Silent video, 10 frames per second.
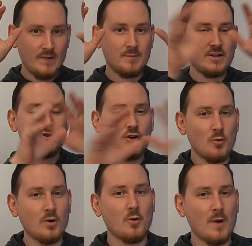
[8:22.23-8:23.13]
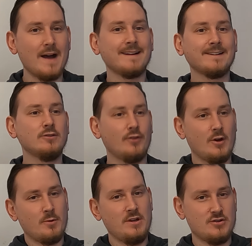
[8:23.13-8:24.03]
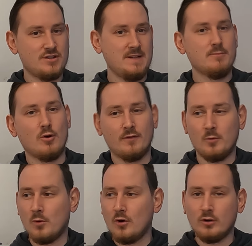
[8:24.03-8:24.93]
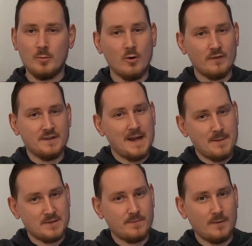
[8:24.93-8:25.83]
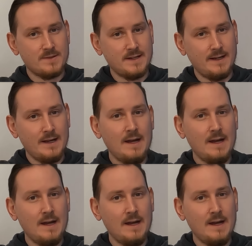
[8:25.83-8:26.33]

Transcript: because you don't want a wide angle there where you just see more of the wall or more of the neighbour's property.